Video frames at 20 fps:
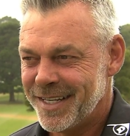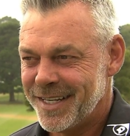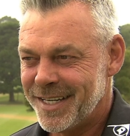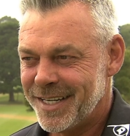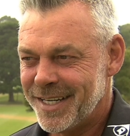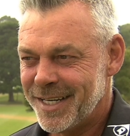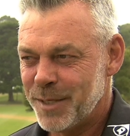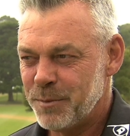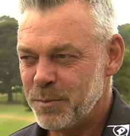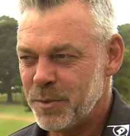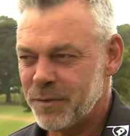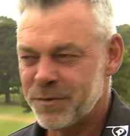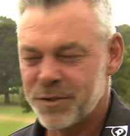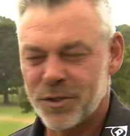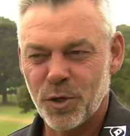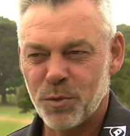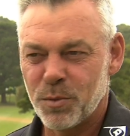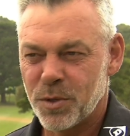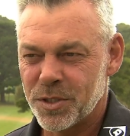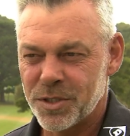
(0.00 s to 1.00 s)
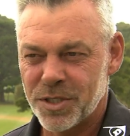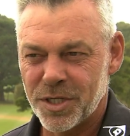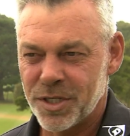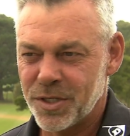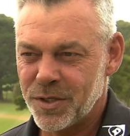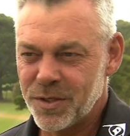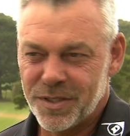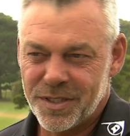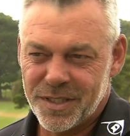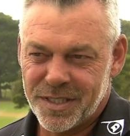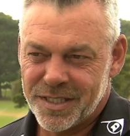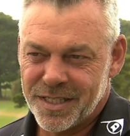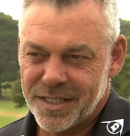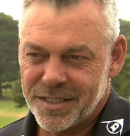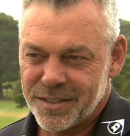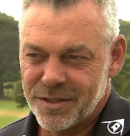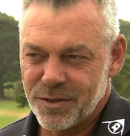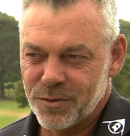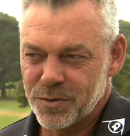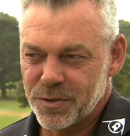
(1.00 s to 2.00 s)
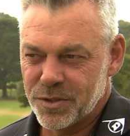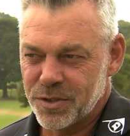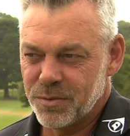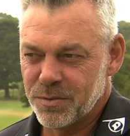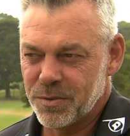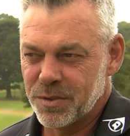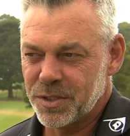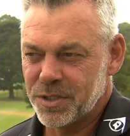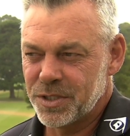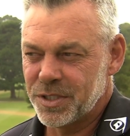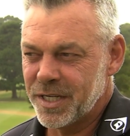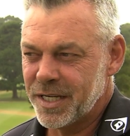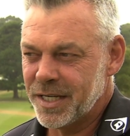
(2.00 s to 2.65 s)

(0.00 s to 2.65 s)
You have so much to do, as you said, so much